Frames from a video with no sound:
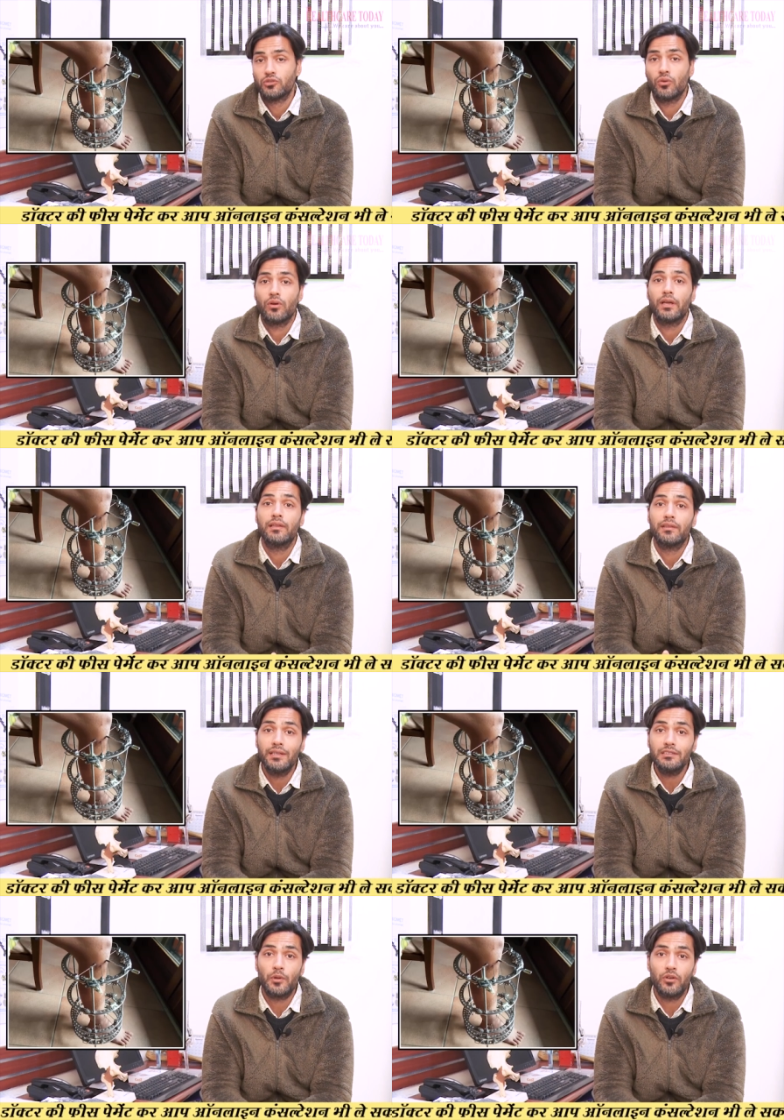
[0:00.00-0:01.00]
So in
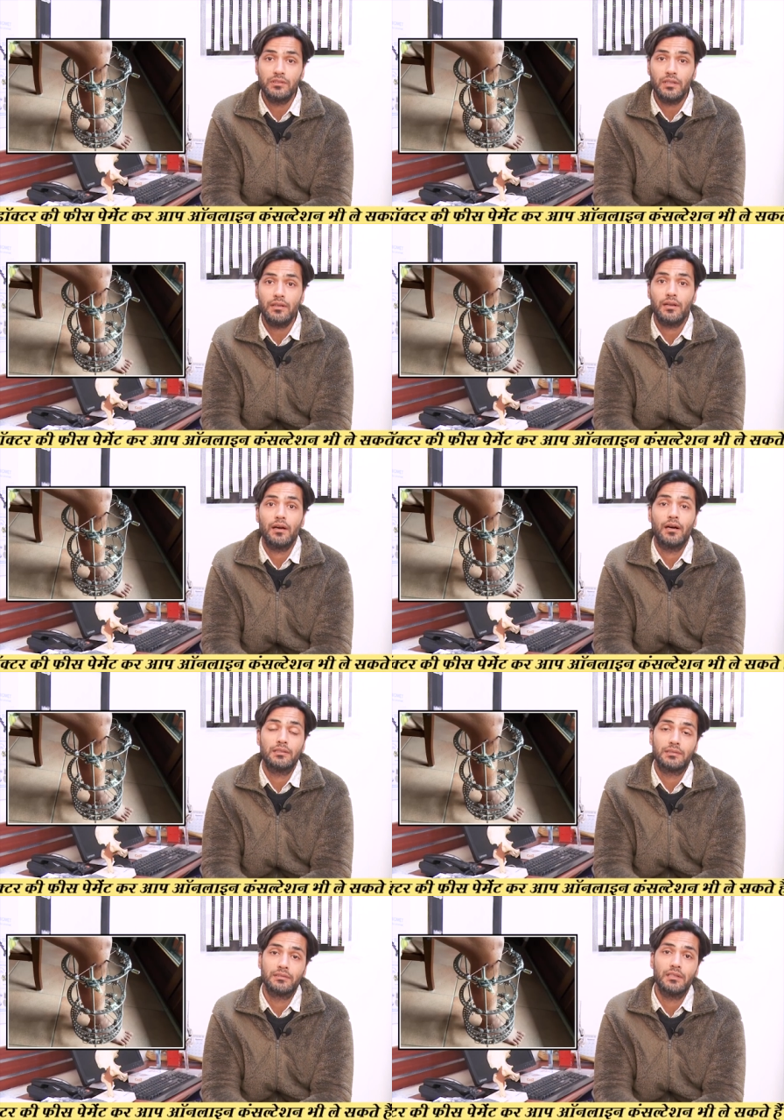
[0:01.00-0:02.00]
this procedure, a
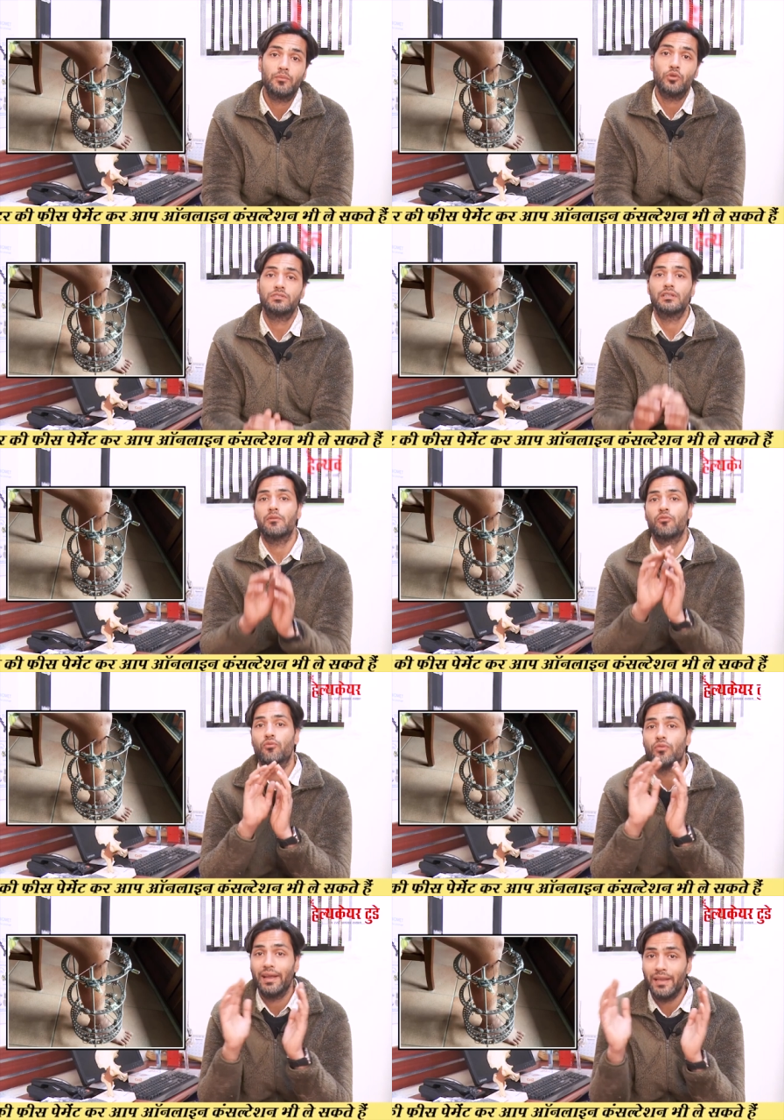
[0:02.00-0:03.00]
surgeon puts a
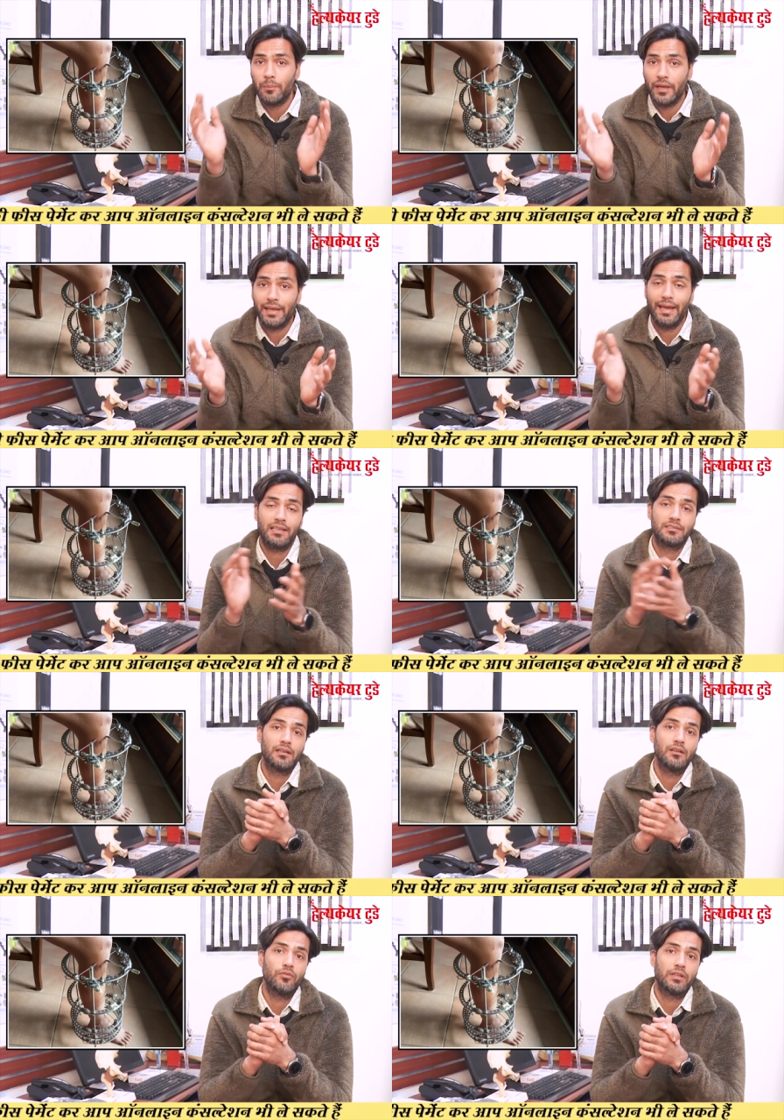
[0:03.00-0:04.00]
very big
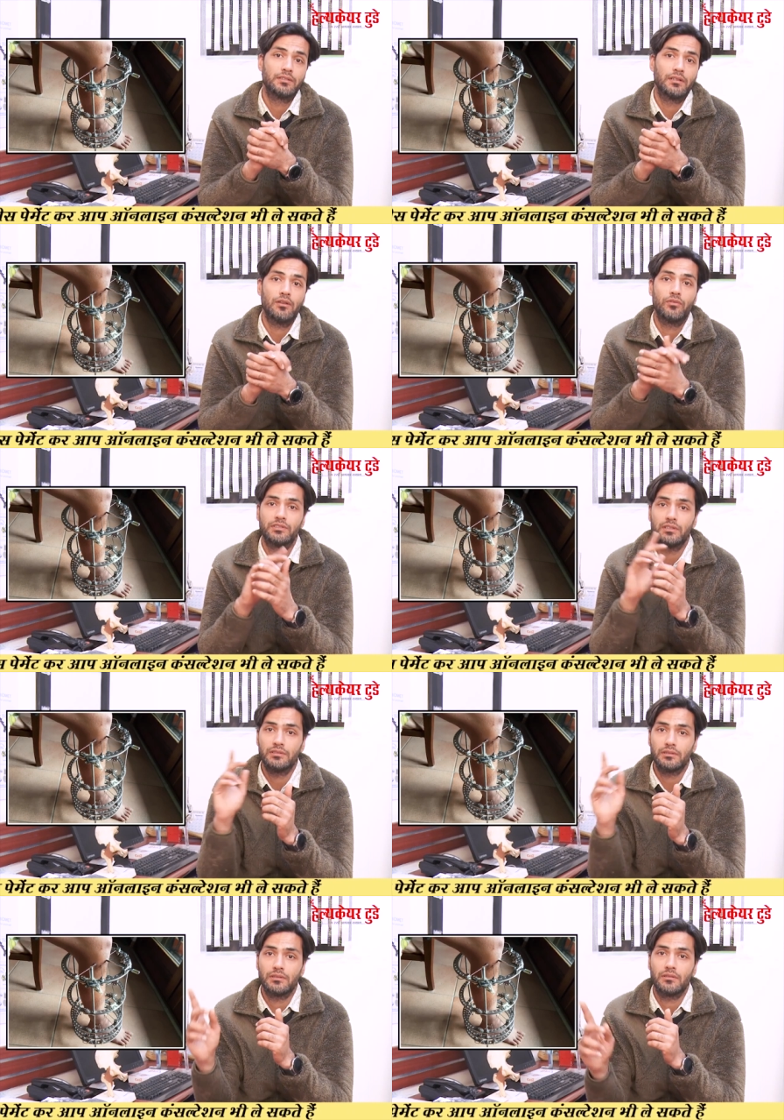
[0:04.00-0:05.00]
external fixator which
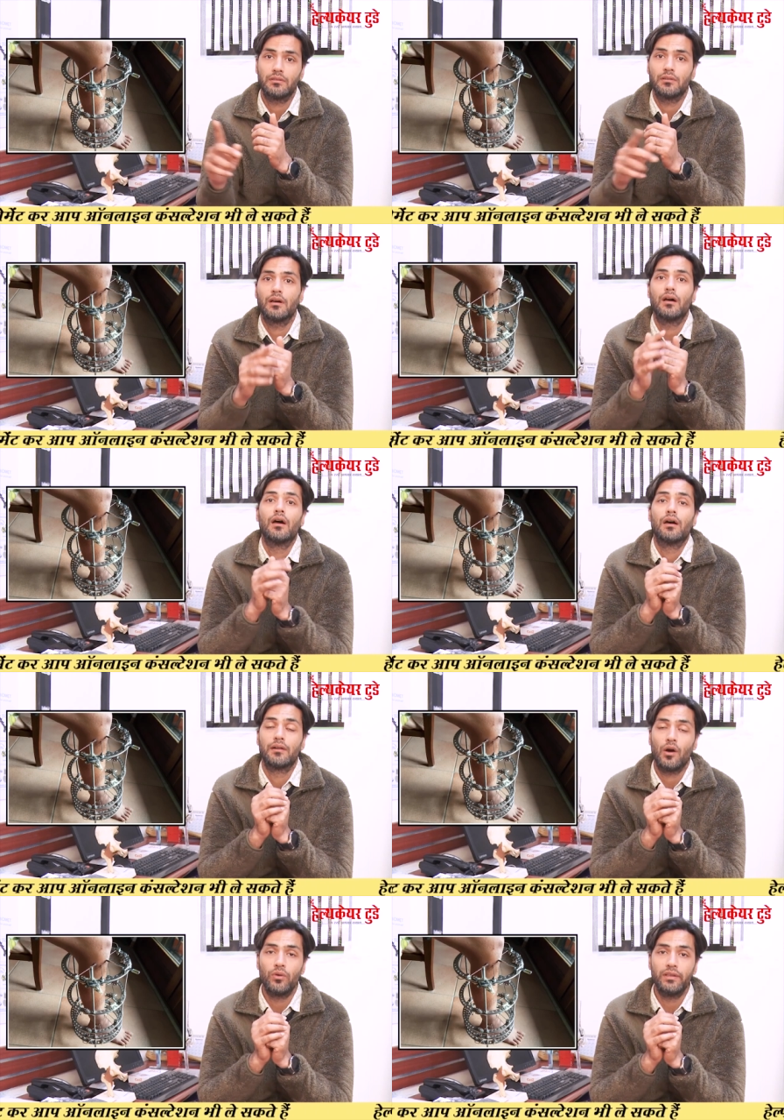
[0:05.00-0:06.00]
is
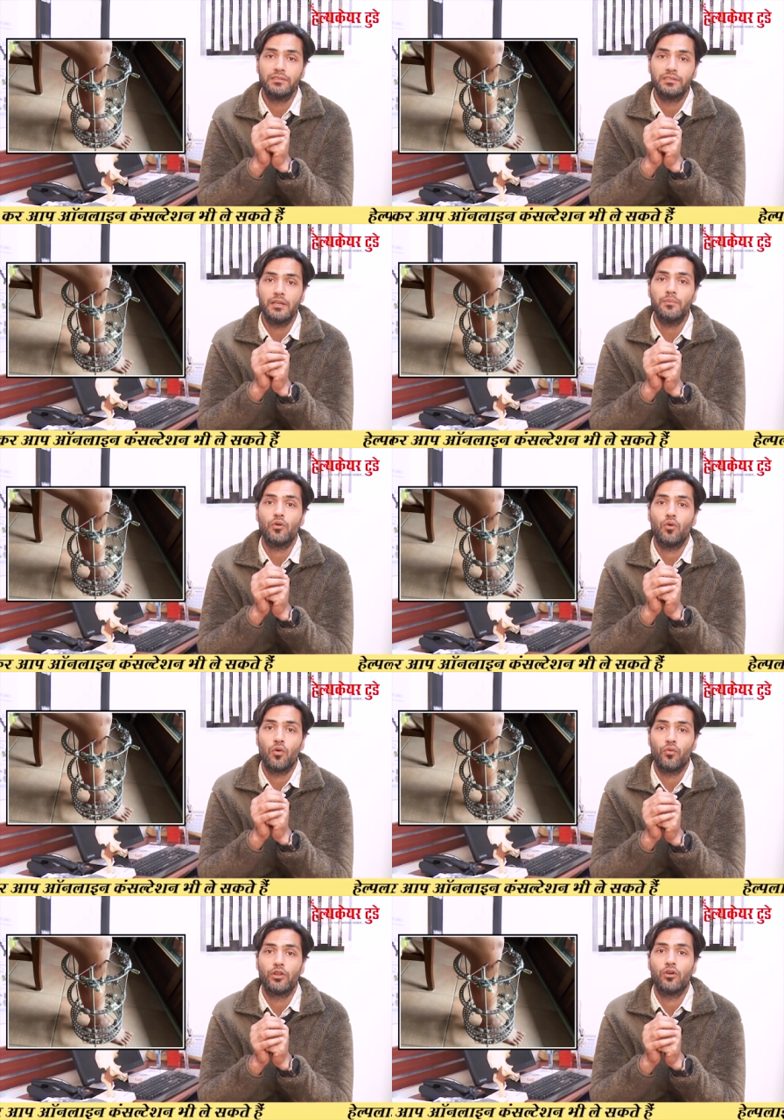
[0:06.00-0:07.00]
round in shape
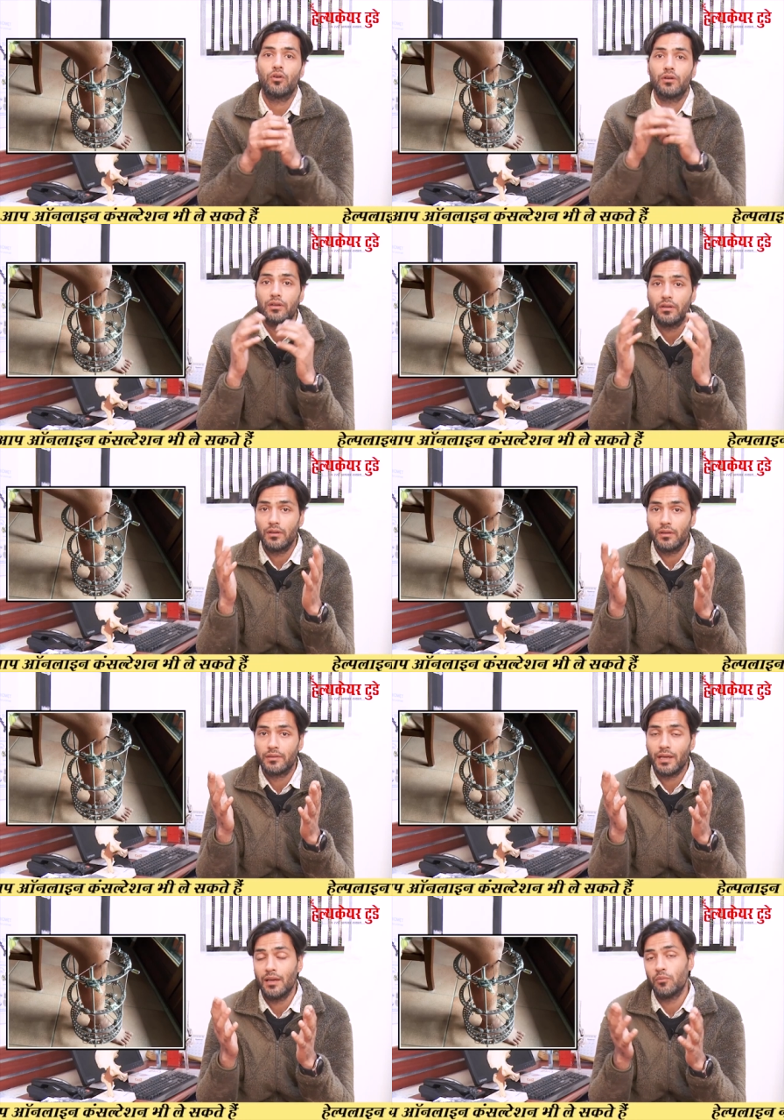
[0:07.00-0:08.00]
over your
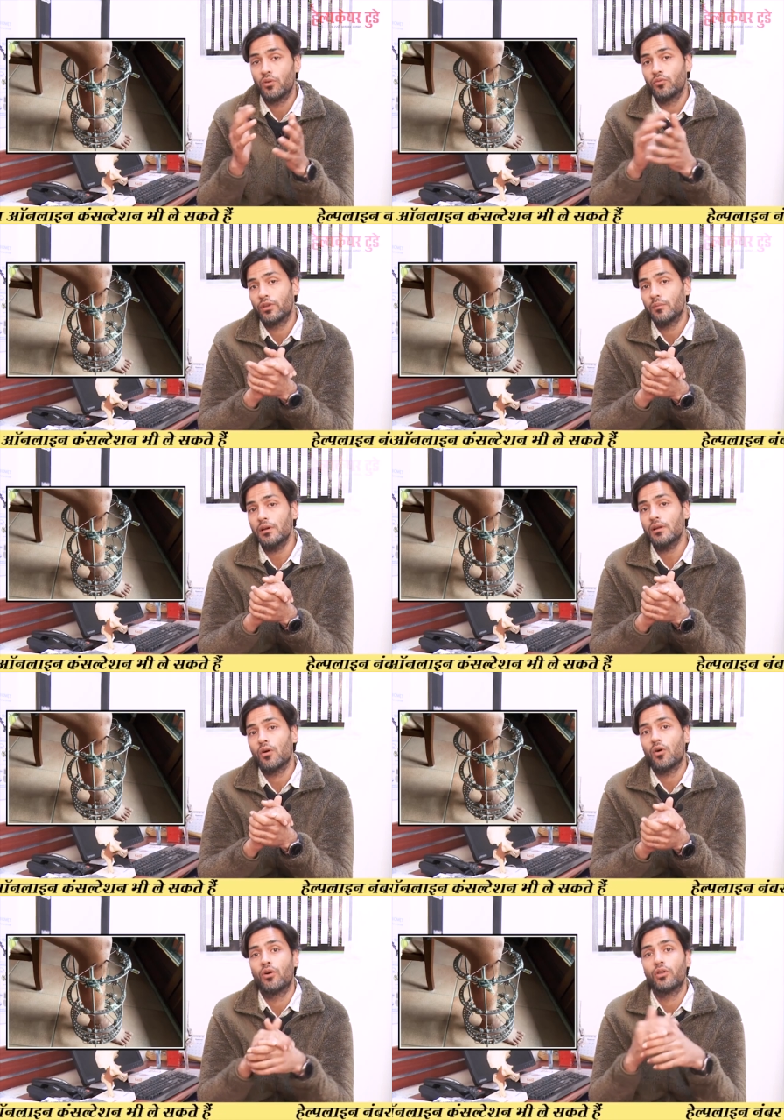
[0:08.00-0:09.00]
thigh bone femur
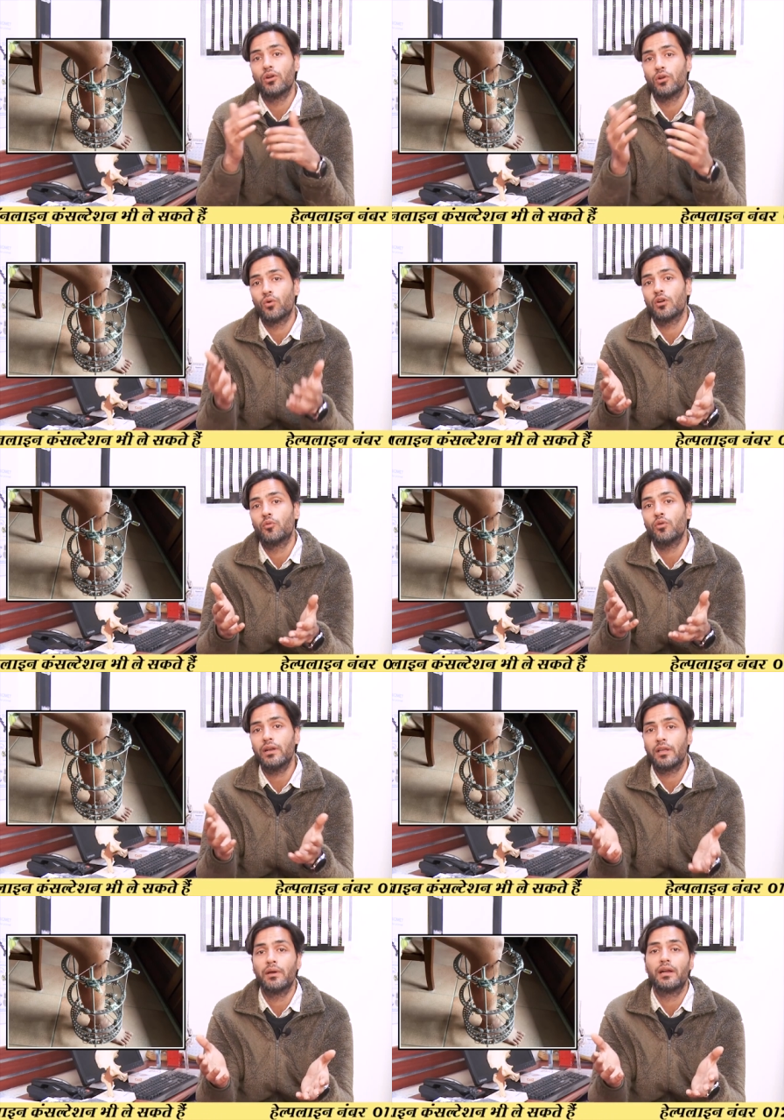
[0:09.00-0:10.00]
or your lower bone
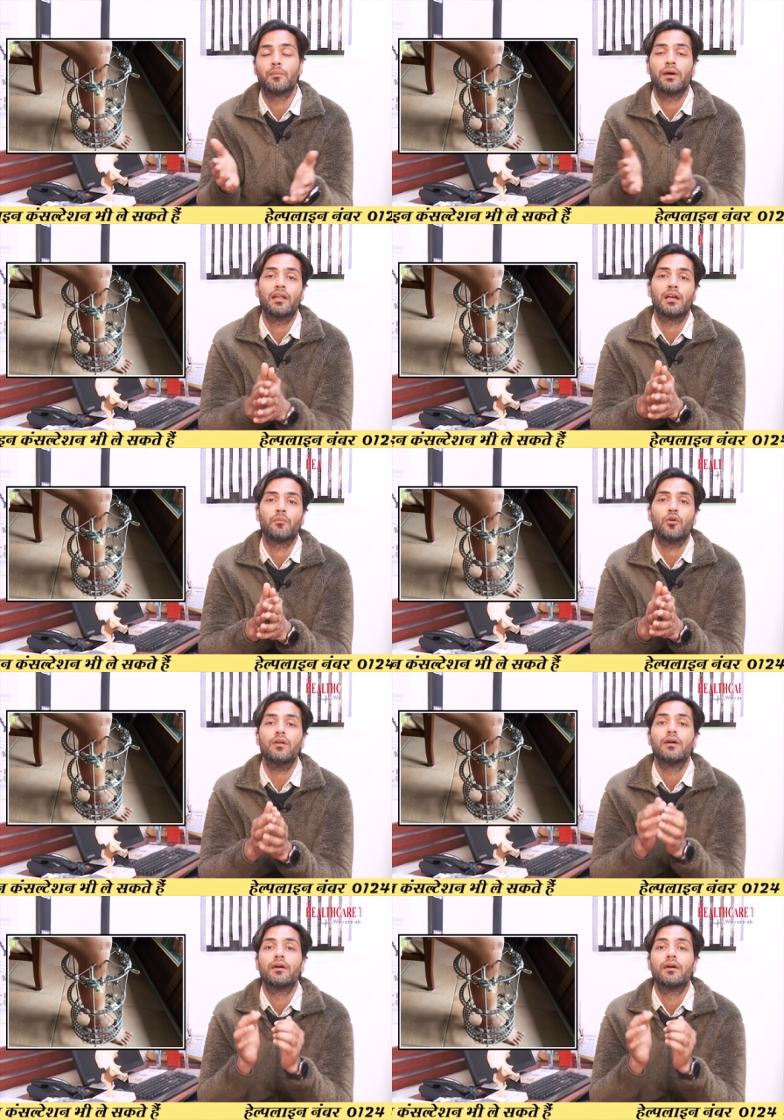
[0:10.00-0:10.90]
tibia depending upon